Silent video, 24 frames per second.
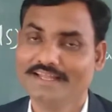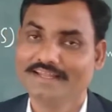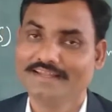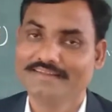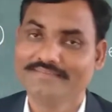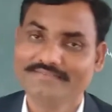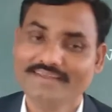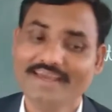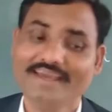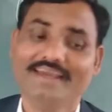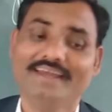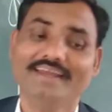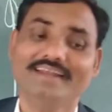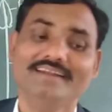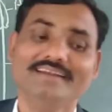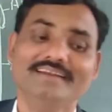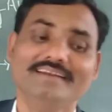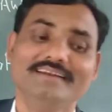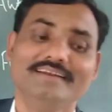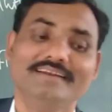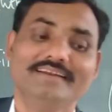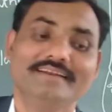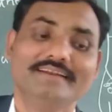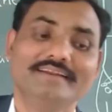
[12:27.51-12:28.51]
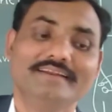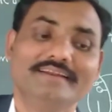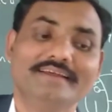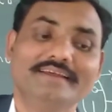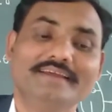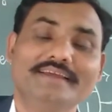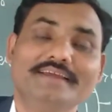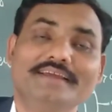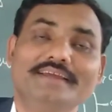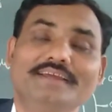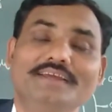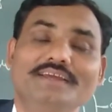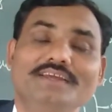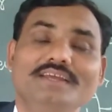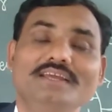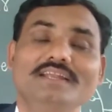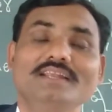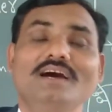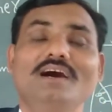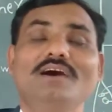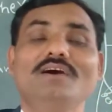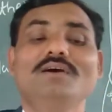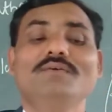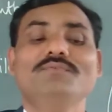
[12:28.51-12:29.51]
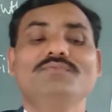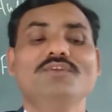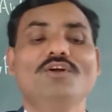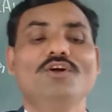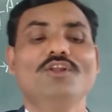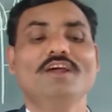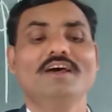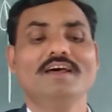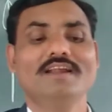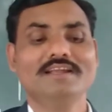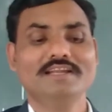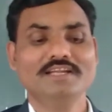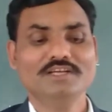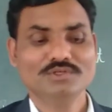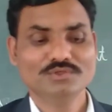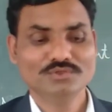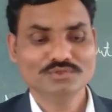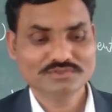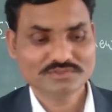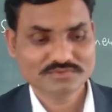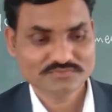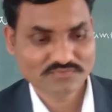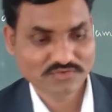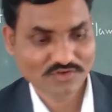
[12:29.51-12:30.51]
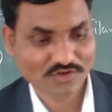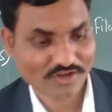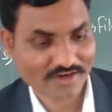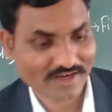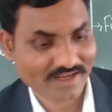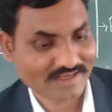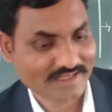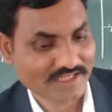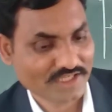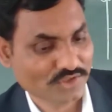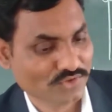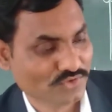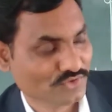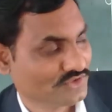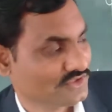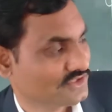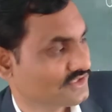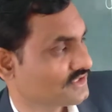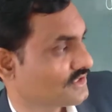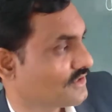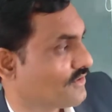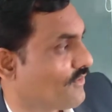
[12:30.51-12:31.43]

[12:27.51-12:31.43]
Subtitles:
Then in our floral leaves,